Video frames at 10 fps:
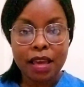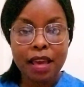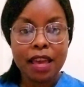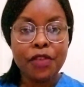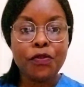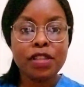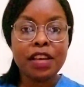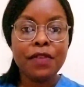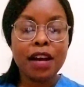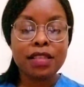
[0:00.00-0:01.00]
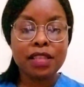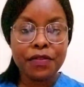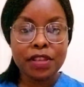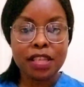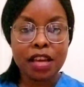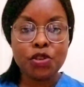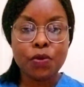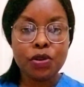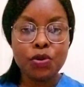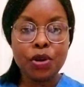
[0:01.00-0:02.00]
If whatever activity that you
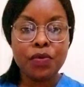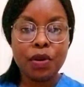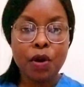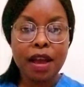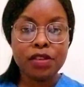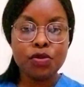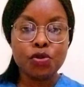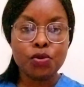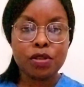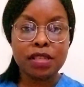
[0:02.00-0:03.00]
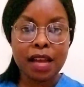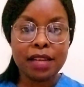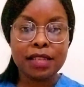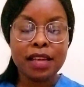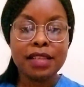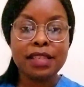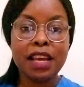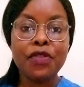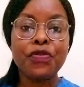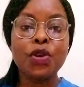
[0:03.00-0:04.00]
are doing requires you to stand,
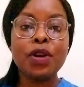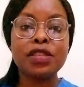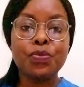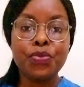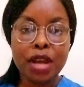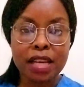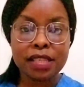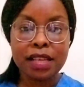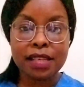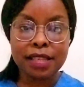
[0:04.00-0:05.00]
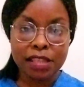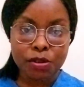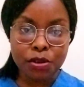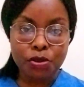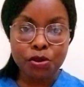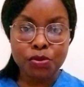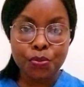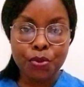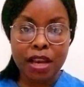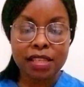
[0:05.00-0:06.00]
take frequent breaks, sit in those
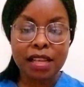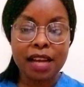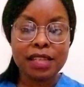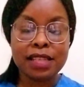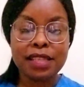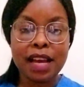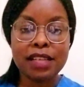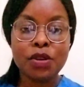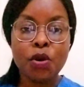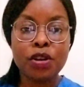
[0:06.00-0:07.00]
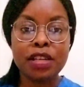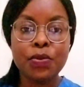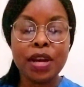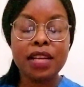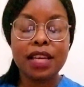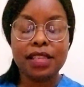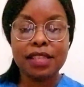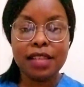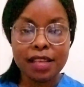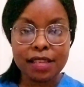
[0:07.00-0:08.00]
breaks, and stand only when it's
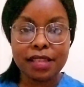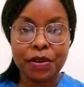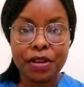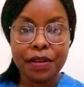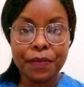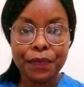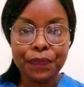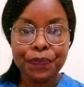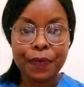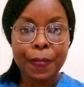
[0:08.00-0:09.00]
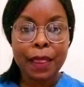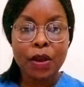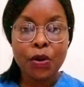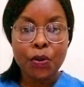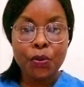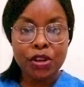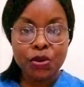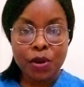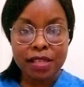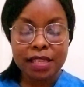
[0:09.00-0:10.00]
necessary. When
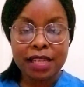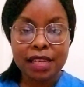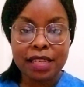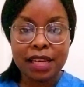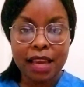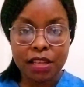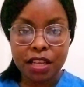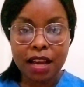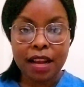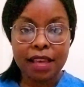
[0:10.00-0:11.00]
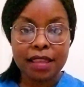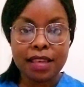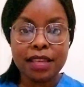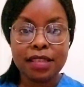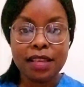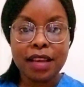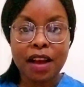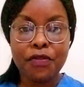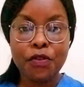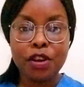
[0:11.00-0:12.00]
you are seated in a chair like this,
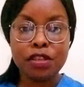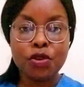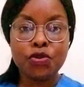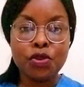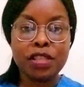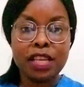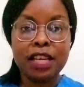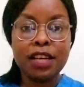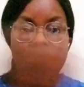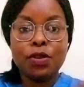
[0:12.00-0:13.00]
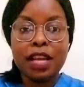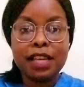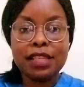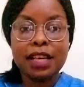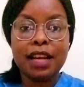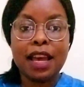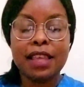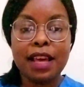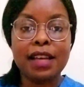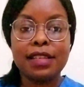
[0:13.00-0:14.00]
avoid crossing your legs like
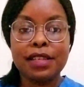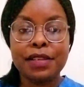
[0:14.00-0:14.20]
that.